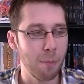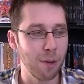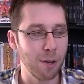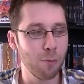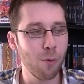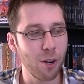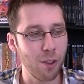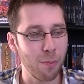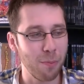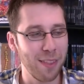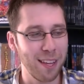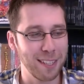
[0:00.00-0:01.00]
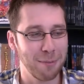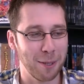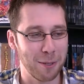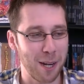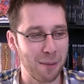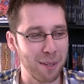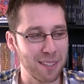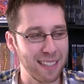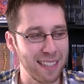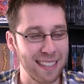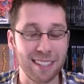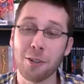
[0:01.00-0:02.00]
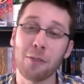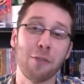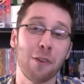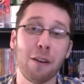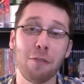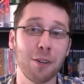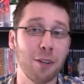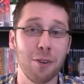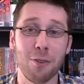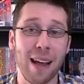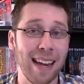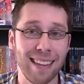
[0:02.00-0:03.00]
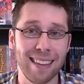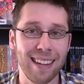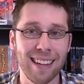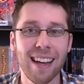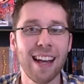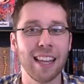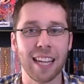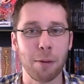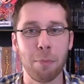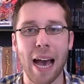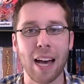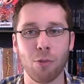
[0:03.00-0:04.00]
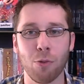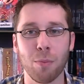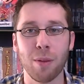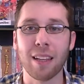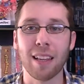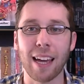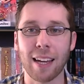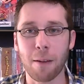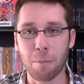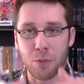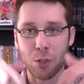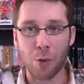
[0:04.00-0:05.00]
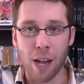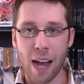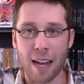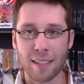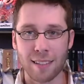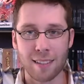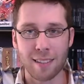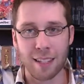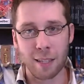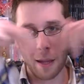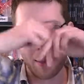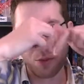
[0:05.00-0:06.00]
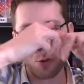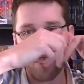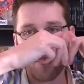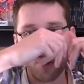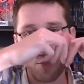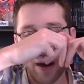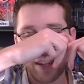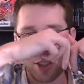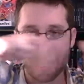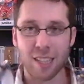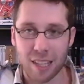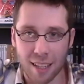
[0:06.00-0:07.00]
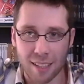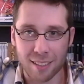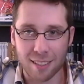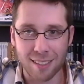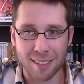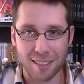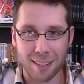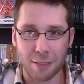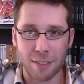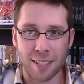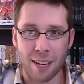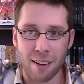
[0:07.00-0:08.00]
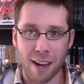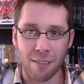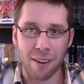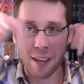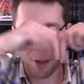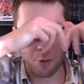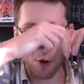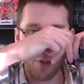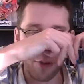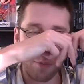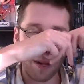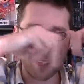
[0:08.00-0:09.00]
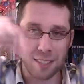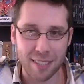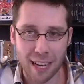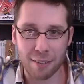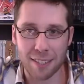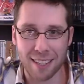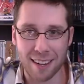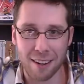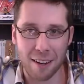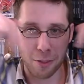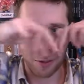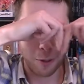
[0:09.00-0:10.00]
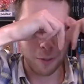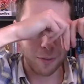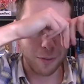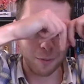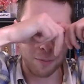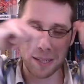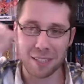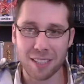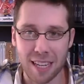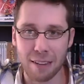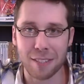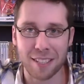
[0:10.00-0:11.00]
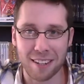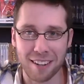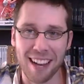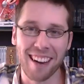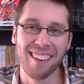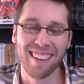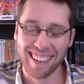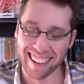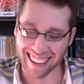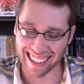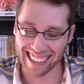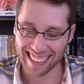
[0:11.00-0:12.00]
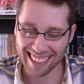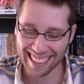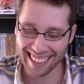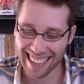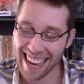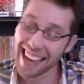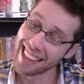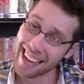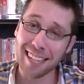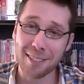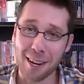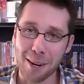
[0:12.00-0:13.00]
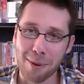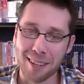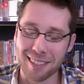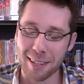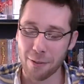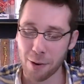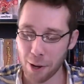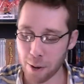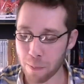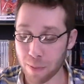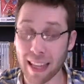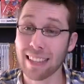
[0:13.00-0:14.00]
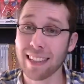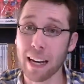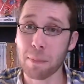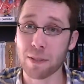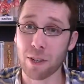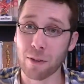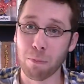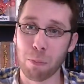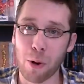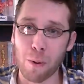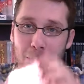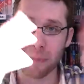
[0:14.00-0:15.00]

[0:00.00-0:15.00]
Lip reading: But one of the things about Dragon Ball Z is it took forever to do anything. Like a battle would be like 2 guys, they throw a few punches, and then they have a stare down. Throw a few punches, have a stare down. Throw a few punches, have a stare down. Like, that's Dragon Ball Z for you. And that's an episode. Boom!